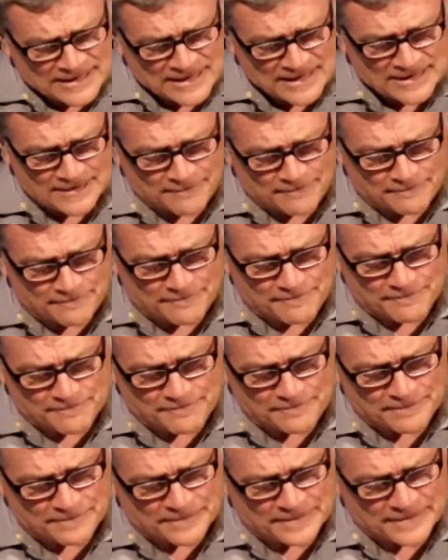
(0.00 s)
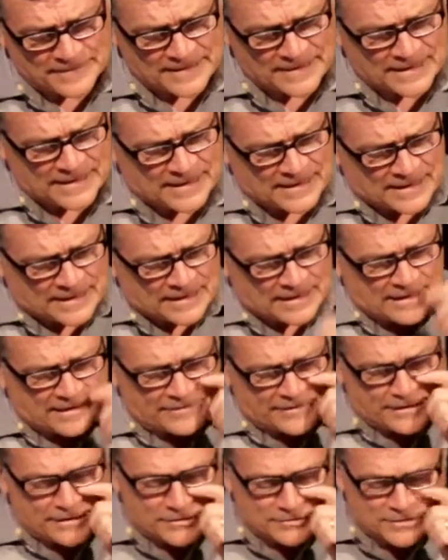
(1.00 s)
Him.
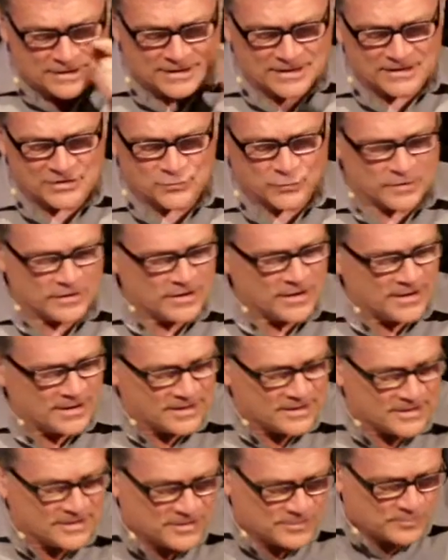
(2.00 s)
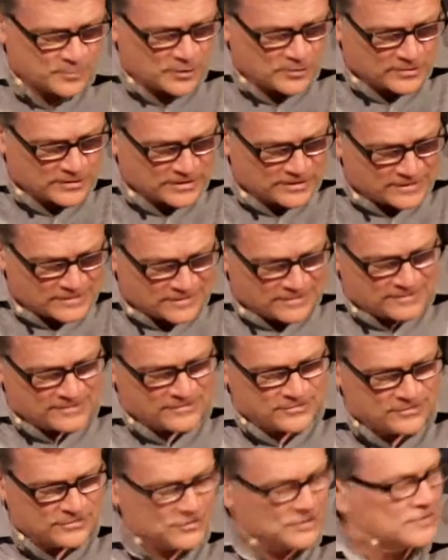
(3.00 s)
Now, these things were not spoken
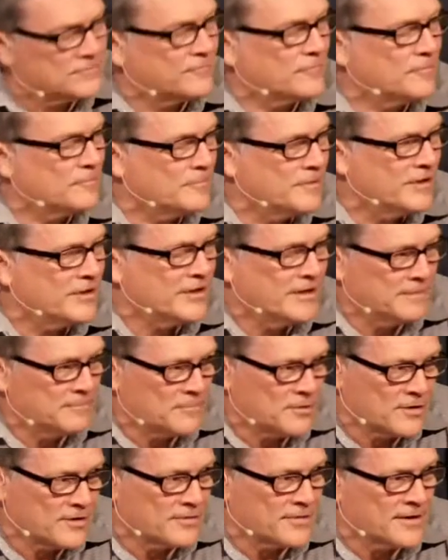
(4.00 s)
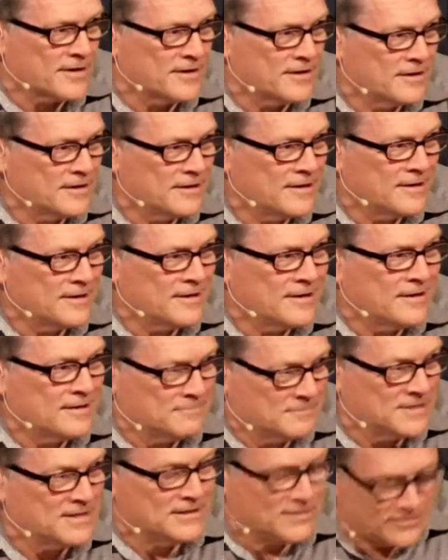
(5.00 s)
just for Mary and Martha,
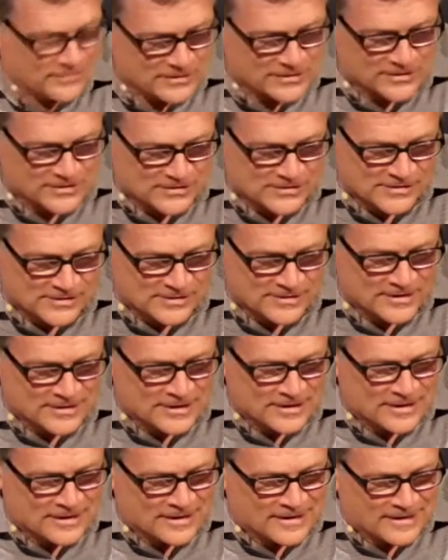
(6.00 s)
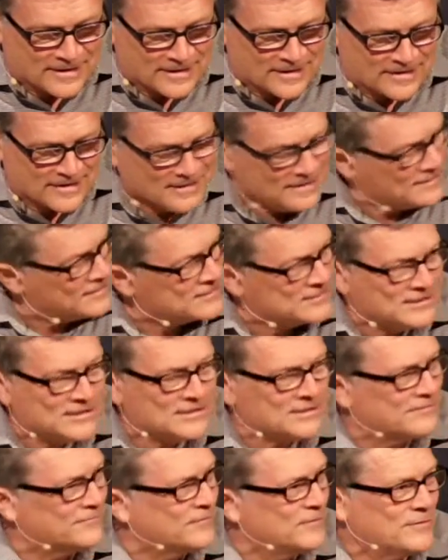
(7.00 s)
but notice, there's
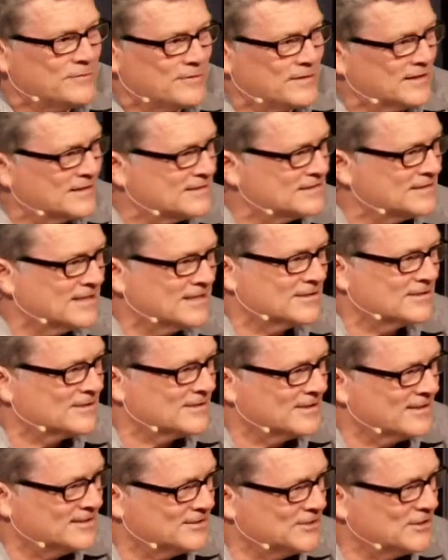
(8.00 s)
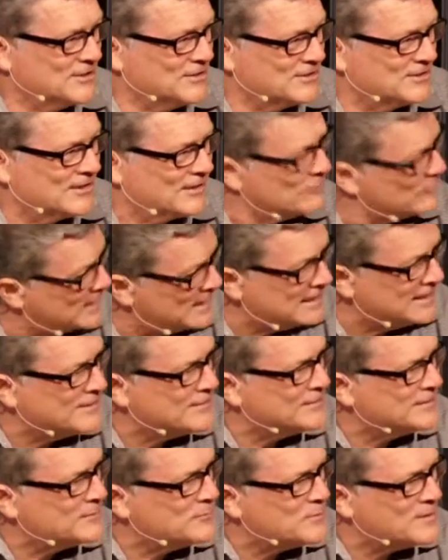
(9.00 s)
just a few things necessary, Jesus said. Really,
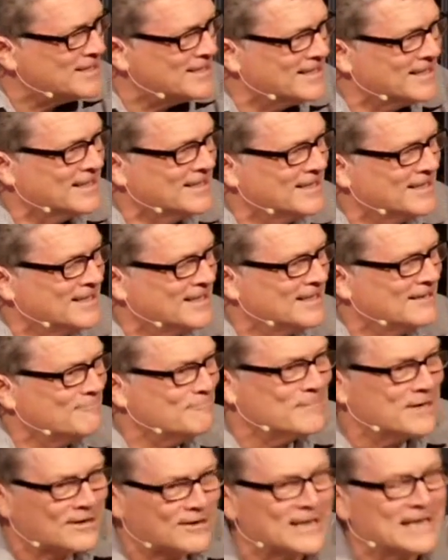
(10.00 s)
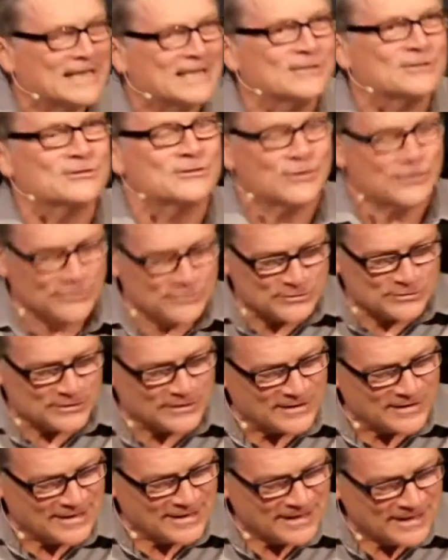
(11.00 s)
only one. Mary has
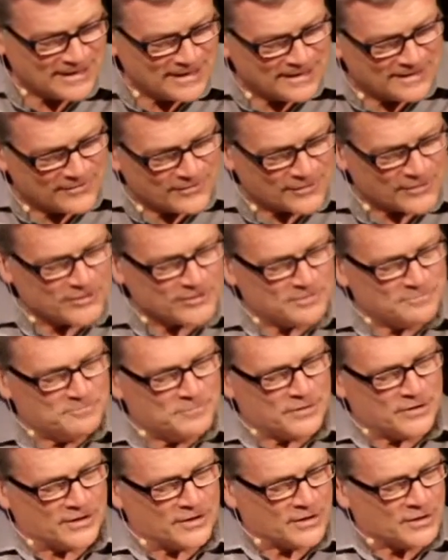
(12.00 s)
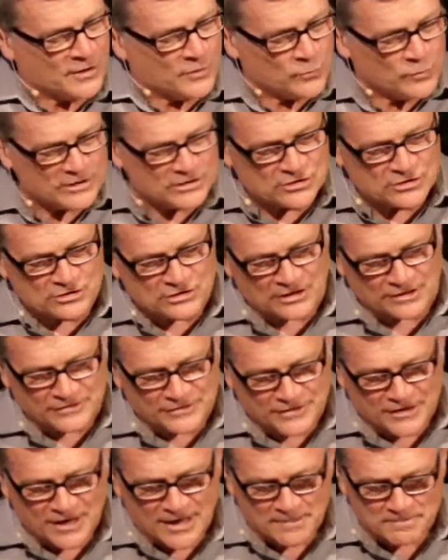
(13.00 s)
chosen the good part, which shall
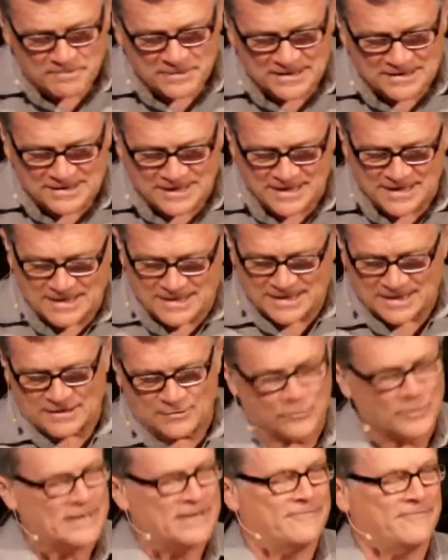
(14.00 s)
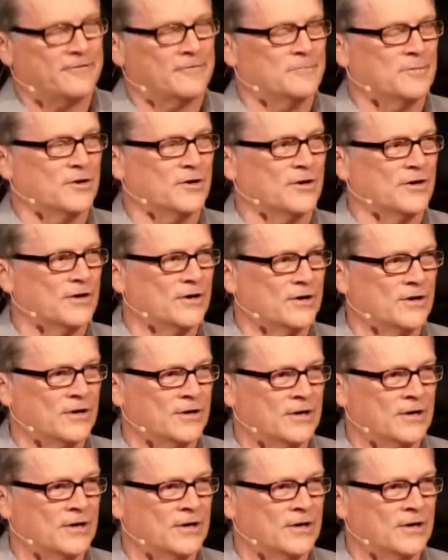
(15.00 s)
not be taken away from her.